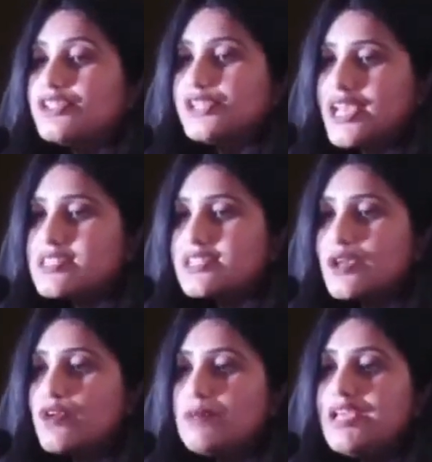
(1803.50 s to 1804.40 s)
GST
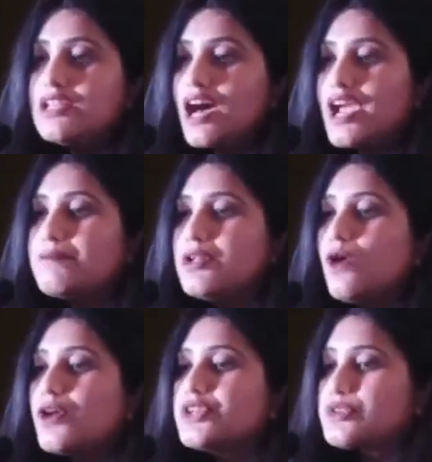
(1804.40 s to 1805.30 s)
will be liable
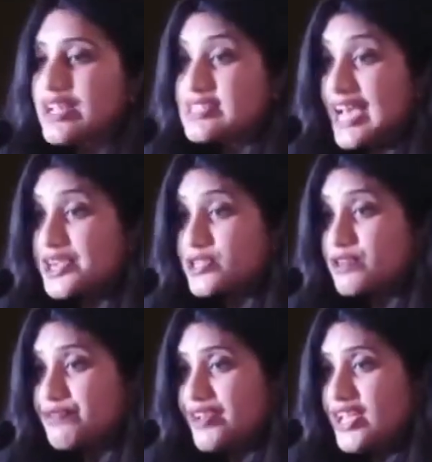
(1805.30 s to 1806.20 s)
on the
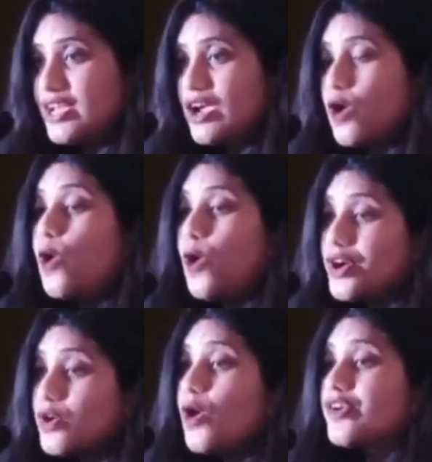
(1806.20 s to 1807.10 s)
transaction fee or
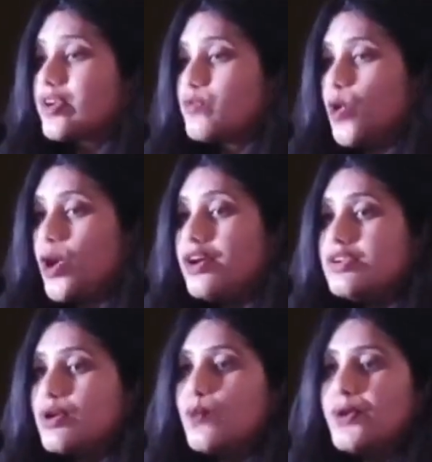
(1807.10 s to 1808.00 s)
on reward,
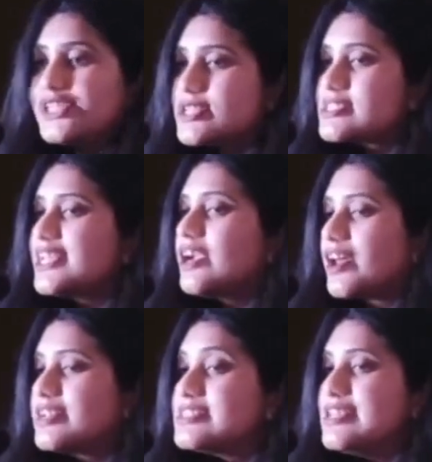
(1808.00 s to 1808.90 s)
which is the
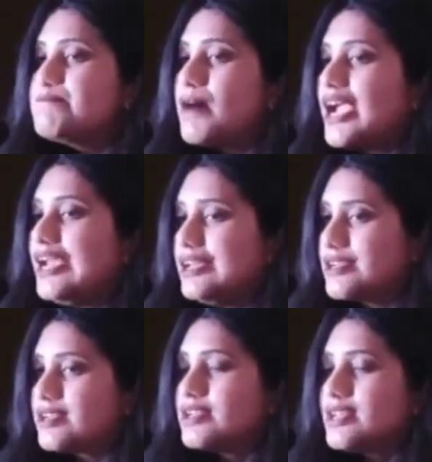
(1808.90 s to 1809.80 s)
currency mined.
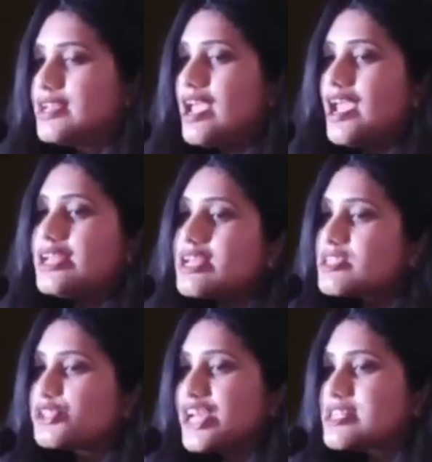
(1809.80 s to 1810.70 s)
It has
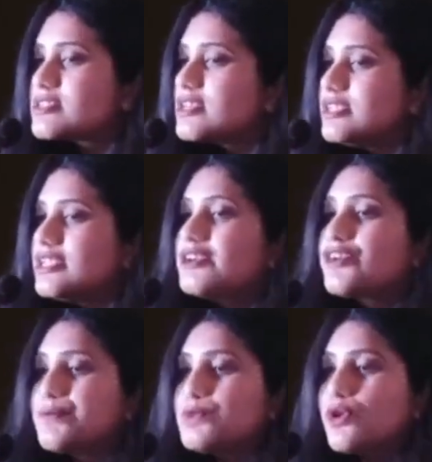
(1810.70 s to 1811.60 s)
suggested that
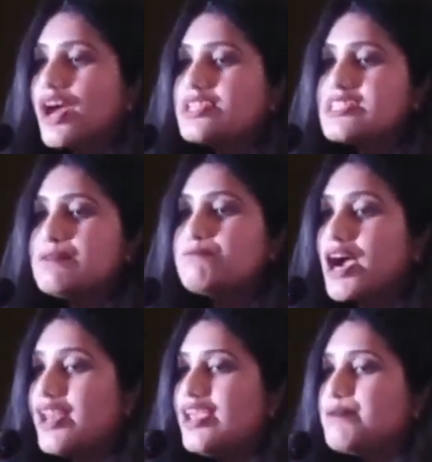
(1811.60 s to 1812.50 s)
cryptocurrency
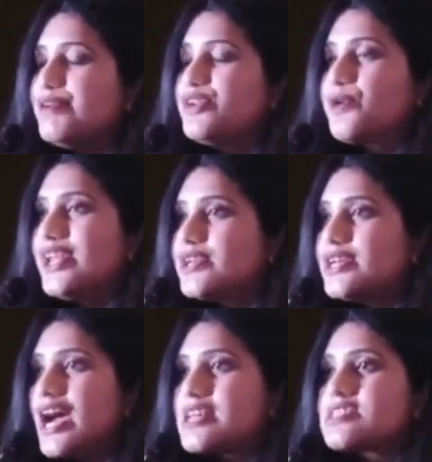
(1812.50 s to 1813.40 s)
mining be
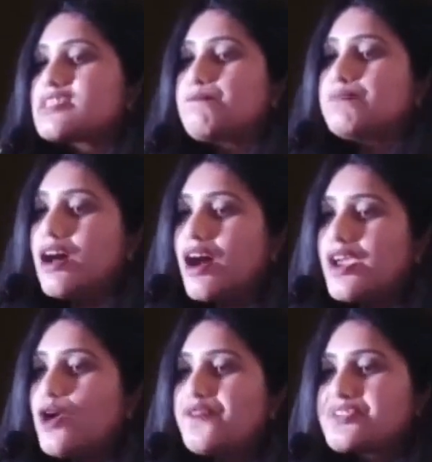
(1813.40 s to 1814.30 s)
treated as a
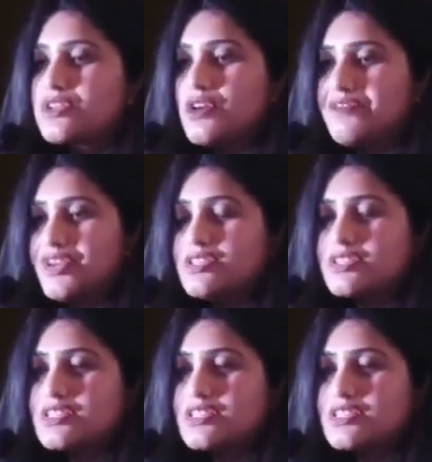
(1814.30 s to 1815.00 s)
supply of service